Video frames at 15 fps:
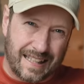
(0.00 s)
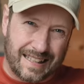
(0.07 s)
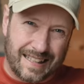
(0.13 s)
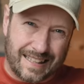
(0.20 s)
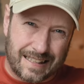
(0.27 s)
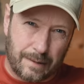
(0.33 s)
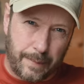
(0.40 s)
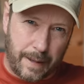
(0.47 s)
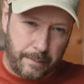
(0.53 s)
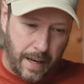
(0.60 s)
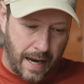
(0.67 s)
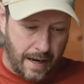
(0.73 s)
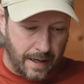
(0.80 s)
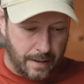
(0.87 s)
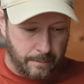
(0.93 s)
a little bit
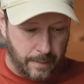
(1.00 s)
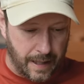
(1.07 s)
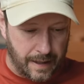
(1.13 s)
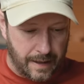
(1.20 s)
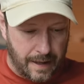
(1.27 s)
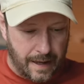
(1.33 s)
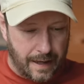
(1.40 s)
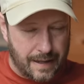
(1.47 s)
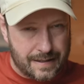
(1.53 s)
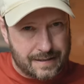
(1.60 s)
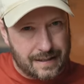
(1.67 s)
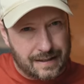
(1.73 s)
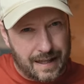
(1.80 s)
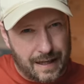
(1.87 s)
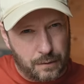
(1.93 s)
behind me. And as
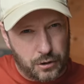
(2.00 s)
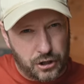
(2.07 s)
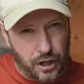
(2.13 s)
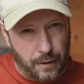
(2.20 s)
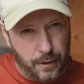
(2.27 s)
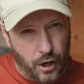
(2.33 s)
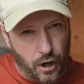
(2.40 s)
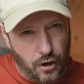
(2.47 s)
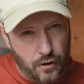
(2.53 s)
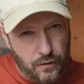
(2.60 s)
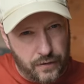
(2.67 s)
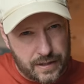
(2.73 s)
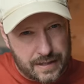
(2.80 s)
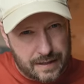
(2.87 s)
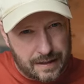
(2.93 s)
the light was going
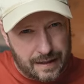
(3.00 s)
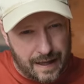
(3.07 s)
over to the